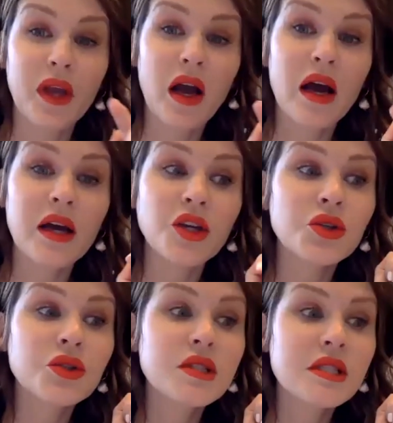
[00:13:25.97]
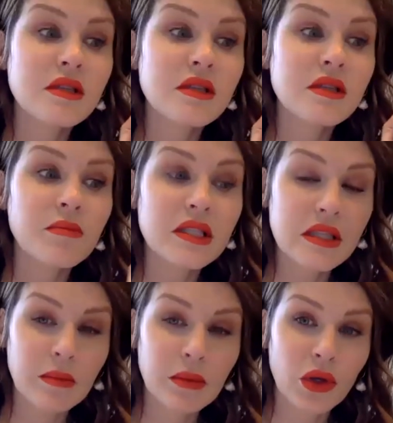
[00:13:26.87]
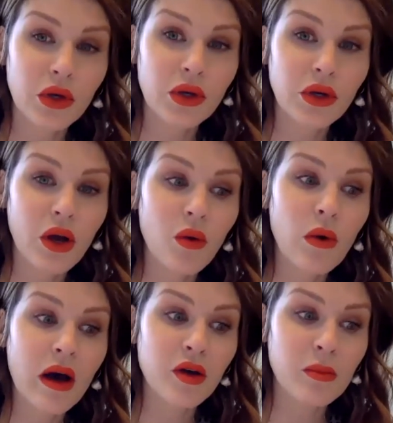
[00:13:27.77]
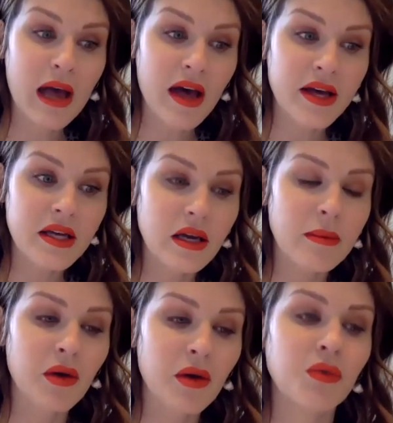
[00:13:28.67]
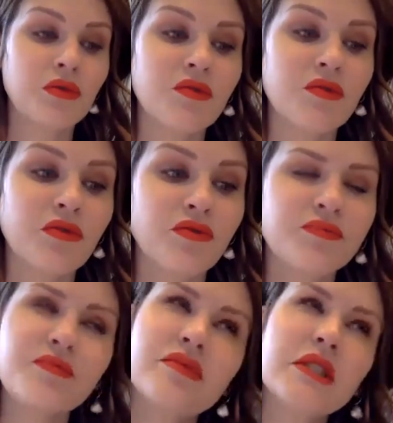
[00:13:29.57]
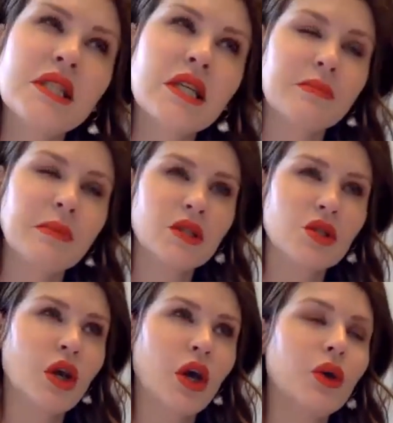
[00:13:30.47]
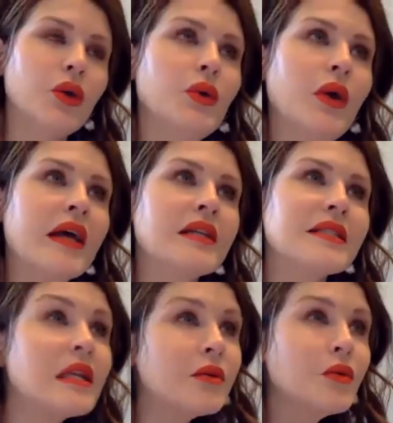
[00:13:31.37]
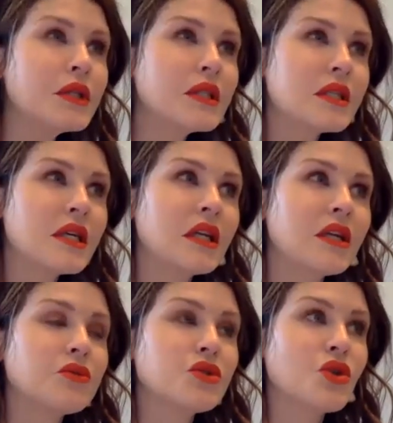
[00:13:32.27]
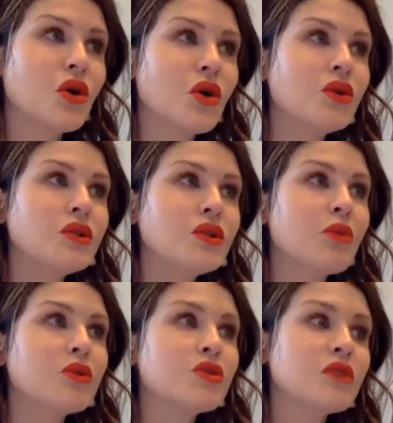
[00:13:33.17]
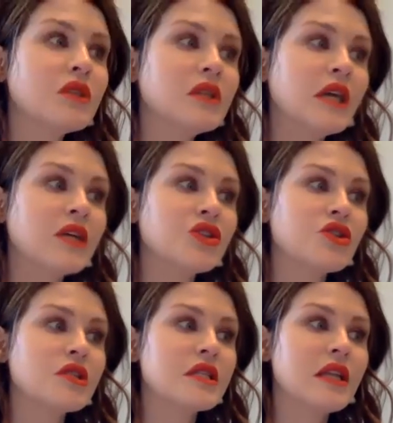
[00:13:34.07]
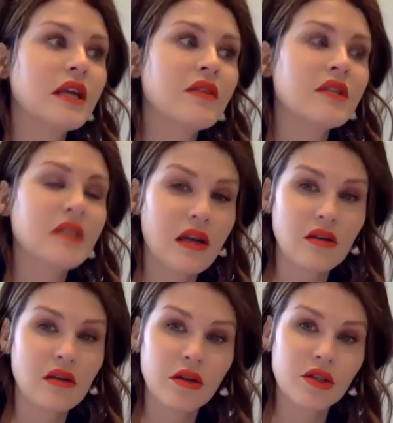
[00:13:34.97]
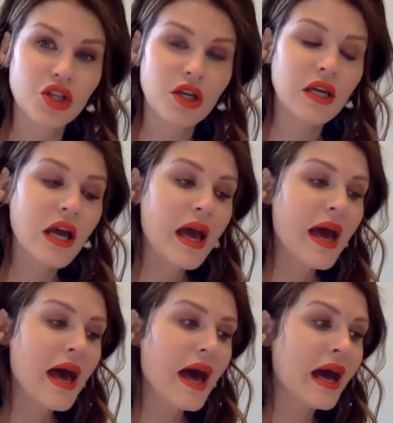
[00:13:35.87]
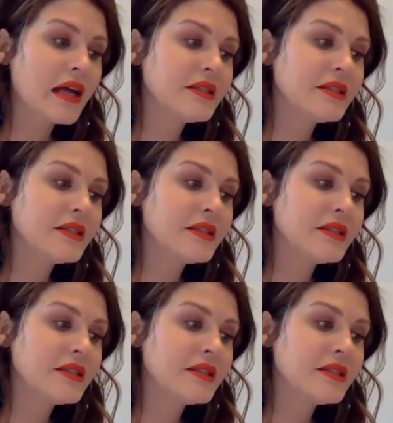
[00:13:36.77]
I used something similar a while back, about six months ago, and didn't really see any results, but was really interested in the technology. Mm-hmm.